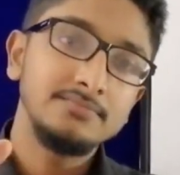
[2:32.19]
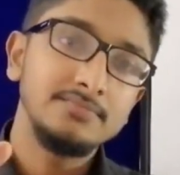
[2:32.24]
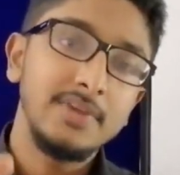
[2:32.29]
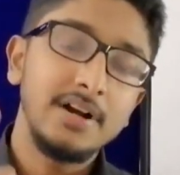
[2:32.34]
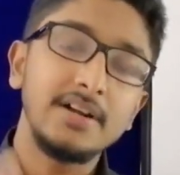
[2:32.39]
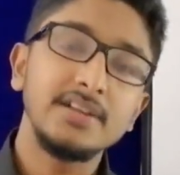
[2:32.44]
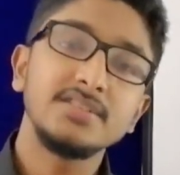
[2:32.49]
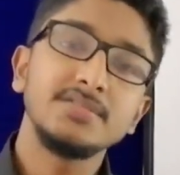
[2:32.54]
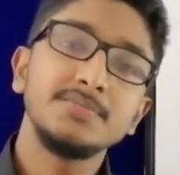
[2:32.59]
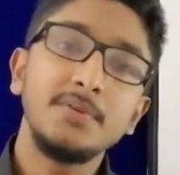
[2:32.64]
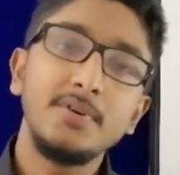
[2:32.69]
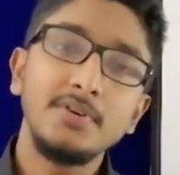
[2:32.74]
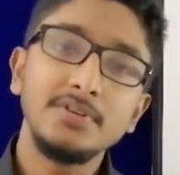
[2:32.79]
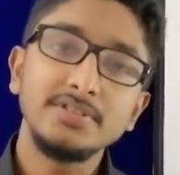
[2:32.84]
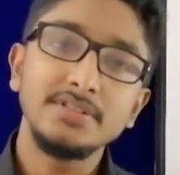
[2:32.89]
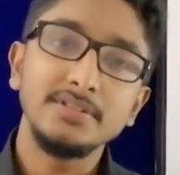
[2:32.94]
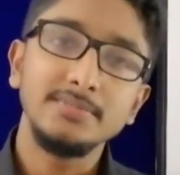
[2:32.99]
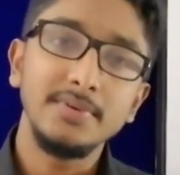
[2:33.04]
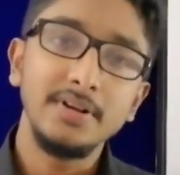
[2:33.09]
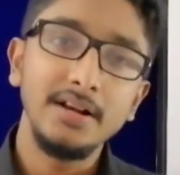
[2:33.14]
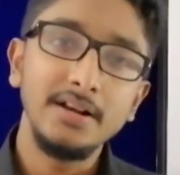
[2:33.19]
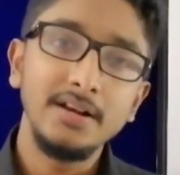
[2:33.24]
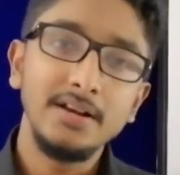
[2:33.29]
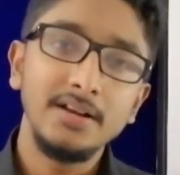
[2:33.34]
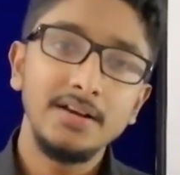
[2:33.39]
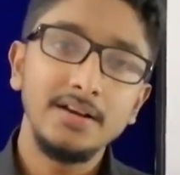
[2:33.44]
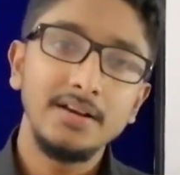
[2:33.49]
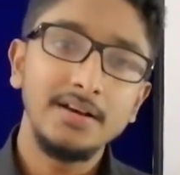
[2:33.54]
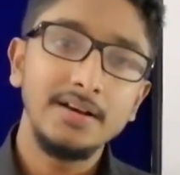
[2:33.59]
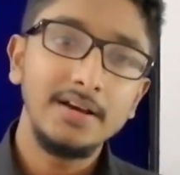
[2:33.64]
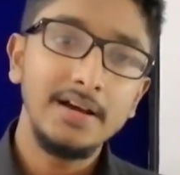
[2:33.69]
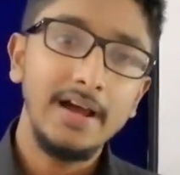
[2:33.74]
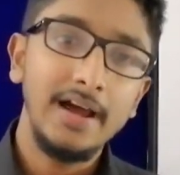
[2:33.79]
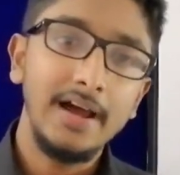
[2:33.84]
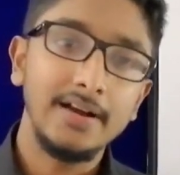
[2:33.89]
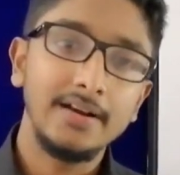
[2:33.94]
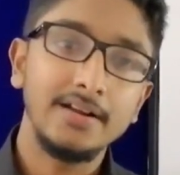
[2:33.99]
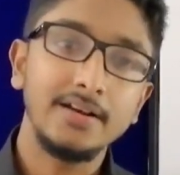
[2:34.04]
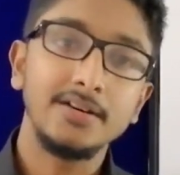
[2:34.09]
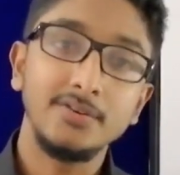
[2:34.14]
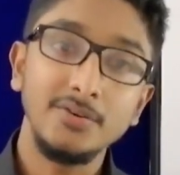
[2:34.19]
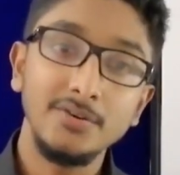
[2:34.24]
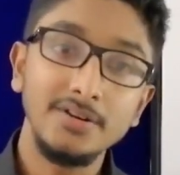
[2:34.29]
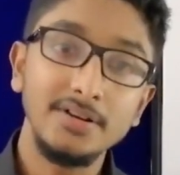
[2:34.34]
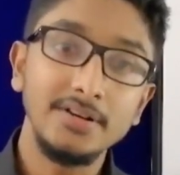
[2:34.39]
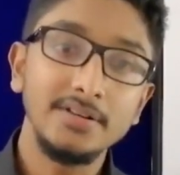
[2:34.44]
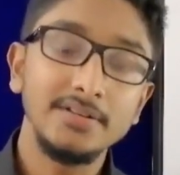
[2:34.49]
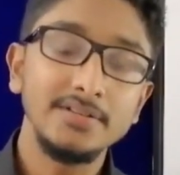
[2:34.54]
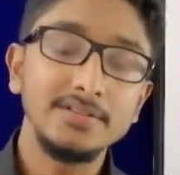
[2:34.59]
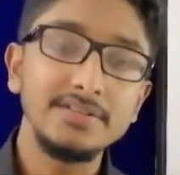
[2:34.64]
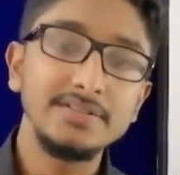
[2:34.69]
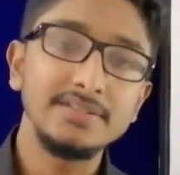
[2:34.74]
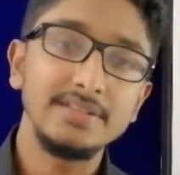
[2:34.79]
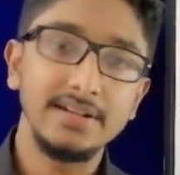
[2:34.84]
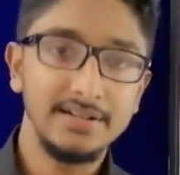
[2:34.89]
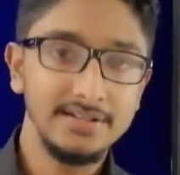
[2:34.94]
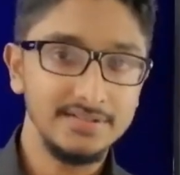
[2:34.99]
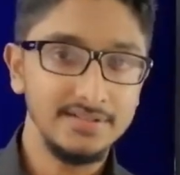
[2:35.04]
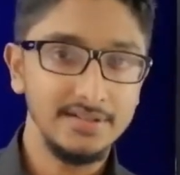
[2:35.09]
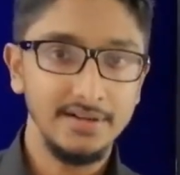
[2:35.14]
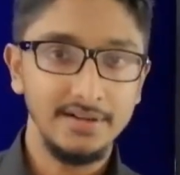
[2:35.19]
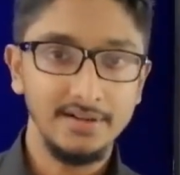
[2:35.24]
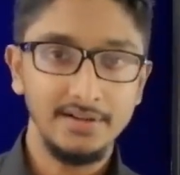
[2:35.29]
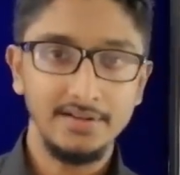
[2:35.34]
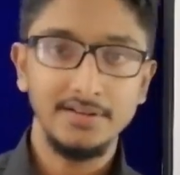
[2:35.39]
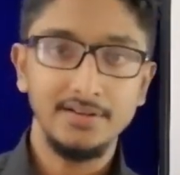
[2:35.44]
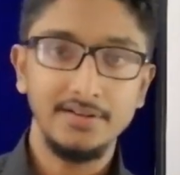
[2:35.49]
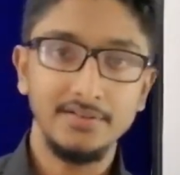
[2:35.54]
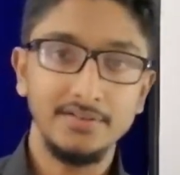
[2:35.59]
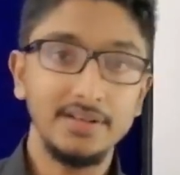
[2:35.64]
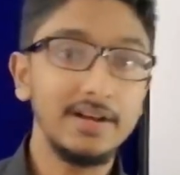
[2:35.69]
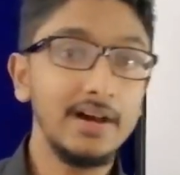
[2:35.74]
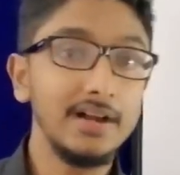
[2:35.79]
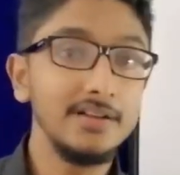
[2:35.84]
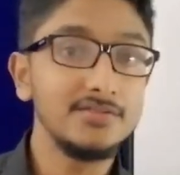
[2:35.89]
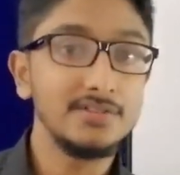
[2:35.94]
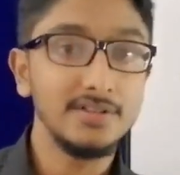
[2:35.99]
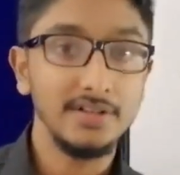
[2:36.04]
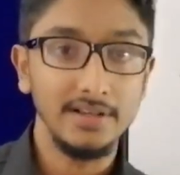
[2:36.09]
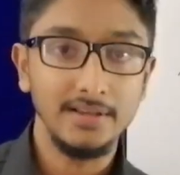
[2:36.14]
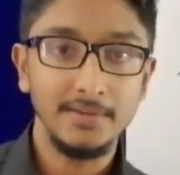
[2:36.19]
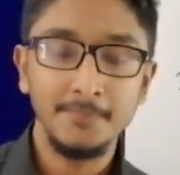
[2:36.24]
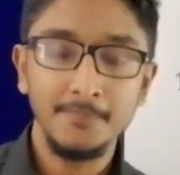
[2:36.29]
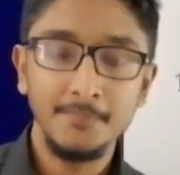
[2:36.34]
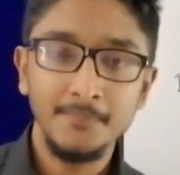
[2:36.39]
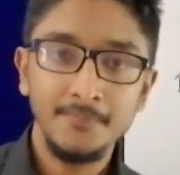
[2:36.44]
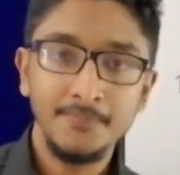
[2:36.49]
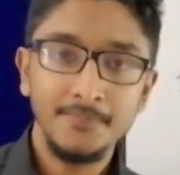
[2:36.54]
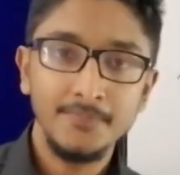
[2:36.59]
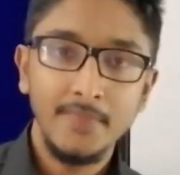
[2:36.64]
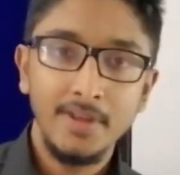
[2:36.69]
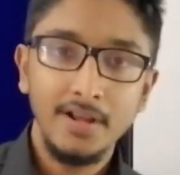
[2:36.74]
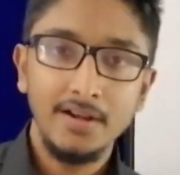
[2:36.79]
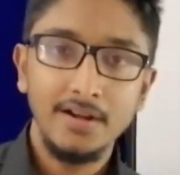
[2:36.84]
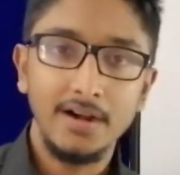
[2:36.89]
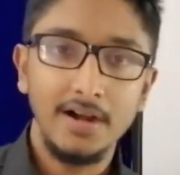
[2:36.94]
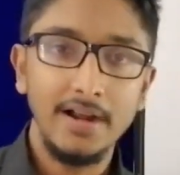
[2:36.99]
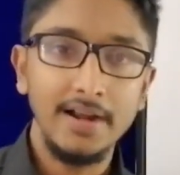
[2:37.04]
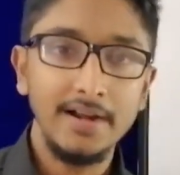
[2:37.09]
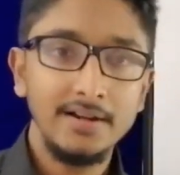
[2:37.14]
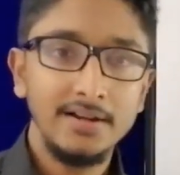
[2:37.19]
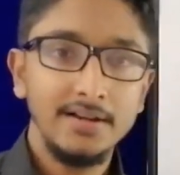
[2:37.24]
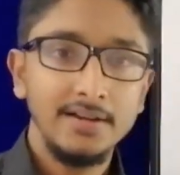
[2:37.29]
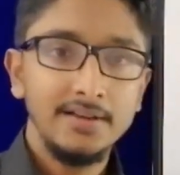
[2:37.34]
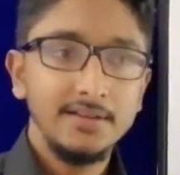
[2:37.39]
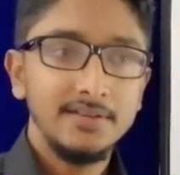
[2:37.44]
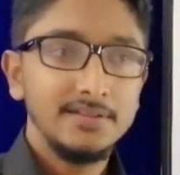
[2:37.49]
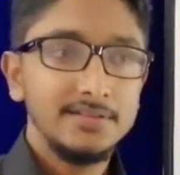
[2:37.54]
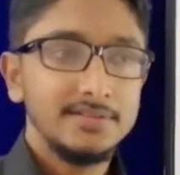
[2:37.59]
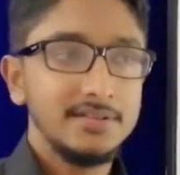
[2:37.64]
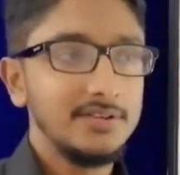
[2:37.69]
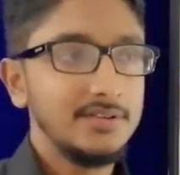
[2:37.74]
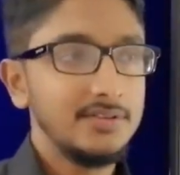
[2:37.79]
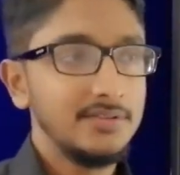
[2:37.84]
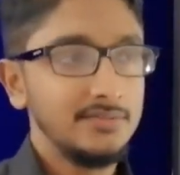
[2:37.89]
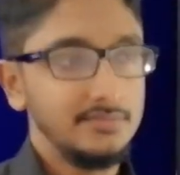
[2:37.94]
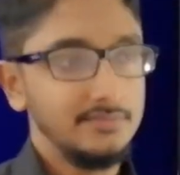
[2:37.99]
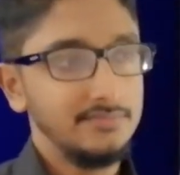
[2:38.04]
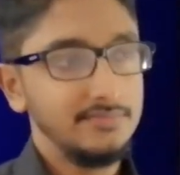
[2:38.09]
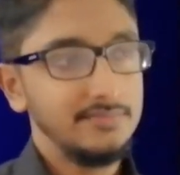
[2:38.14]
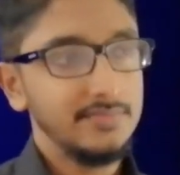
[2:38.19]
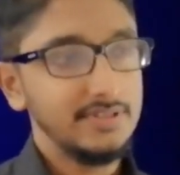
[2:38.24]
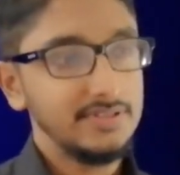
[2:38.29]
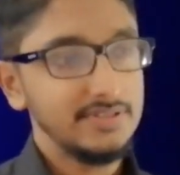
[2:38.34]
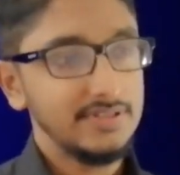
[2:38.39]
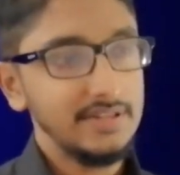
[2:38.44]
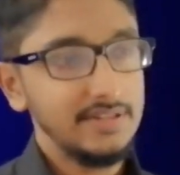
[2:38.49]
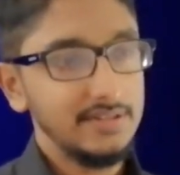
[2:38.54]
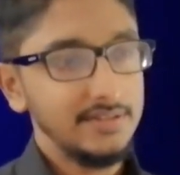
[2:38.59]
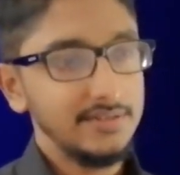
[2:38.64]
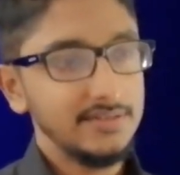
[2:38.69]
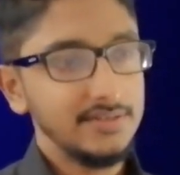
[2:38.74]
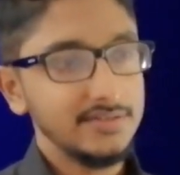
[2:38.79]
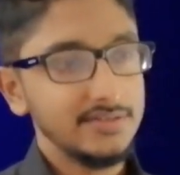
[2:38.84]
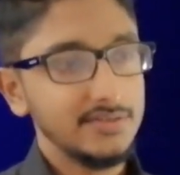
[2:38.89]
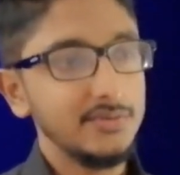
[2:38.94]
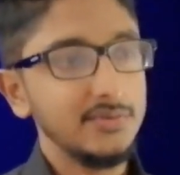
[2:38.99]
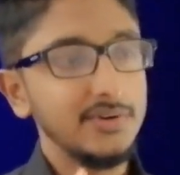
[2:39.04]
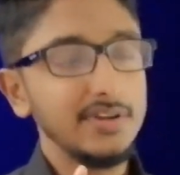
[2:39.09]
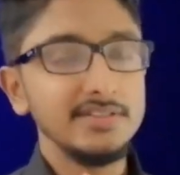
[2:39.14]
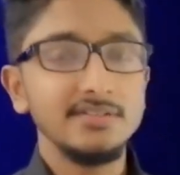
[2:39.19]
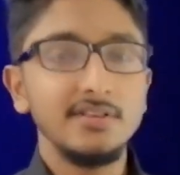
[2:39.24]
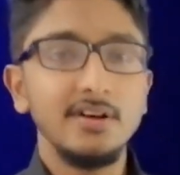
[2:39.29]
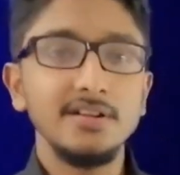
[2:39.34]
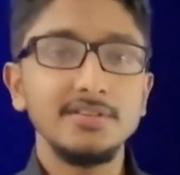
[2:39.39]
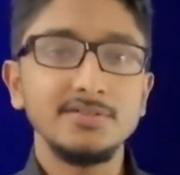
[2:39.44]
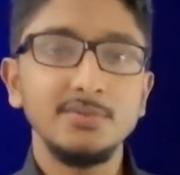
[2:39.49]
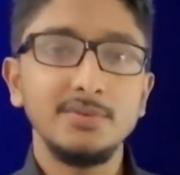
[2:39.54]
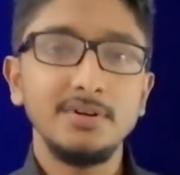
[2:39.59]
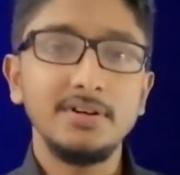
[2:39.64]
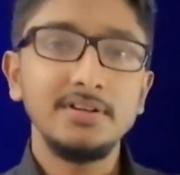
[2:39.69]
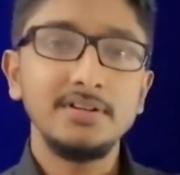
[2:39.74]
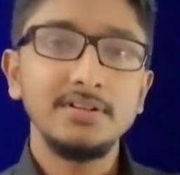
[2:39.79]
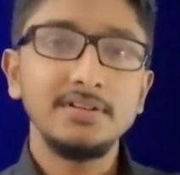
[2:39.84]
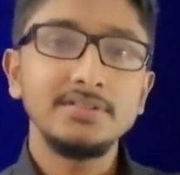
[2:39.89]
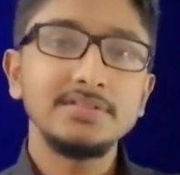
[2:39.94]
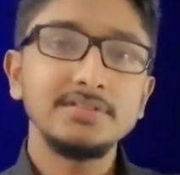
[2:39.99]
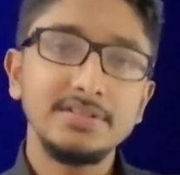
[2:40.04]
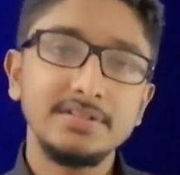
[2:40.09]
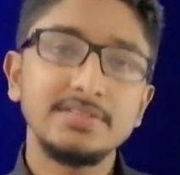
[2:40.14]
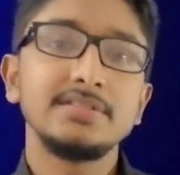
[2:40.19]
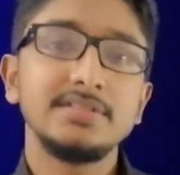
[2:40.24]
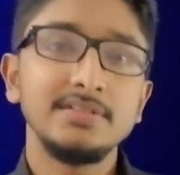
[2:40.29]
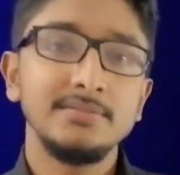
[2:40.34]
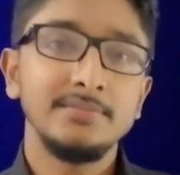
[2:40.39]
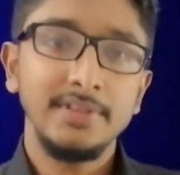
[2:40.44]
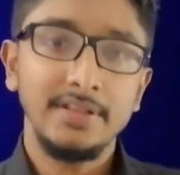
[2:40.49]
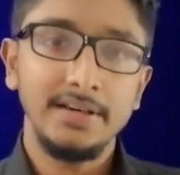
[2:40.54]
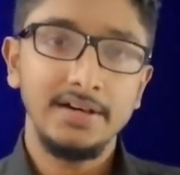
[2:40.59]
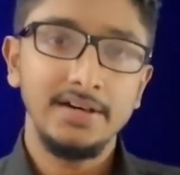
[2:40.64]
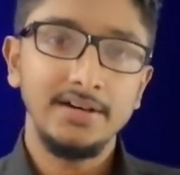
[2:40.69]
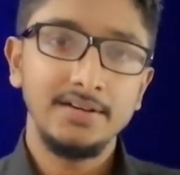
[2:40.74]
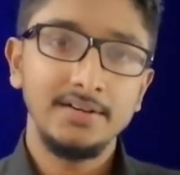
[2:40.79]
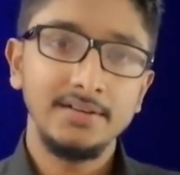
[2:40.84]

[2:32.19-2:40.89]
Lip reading: responsible and good citizen to the country, right? So you see, the school is also a system there.